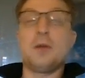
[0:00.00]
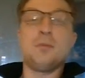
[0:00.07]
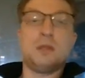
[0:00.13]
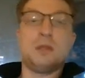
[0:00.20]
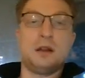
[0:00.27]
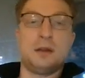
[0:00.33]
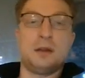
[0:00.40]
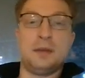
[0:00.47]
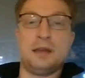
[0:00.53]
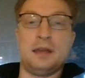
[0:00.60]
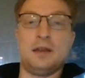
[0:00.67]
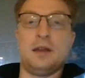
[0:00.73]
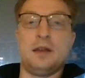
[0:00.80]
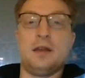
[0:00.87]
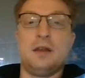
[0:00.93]
plug him
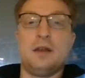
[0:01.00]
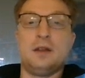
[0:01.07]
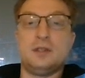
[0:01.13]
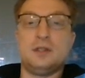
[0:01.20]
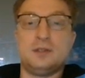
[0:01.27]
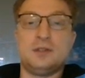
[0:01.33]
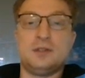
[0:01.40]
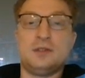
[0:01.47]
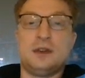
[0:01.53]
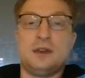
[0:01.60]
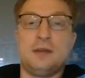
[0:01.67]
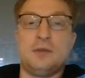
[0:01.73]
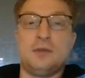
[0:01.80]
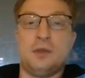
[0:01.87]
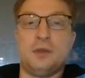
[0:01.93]
in just in time
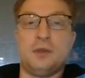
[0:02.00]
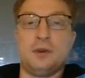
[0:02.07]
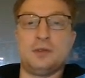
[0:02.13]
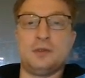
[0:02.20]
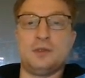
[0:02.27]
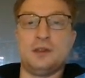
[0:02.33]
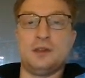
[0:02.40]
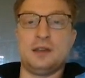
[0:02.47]
for the Thursday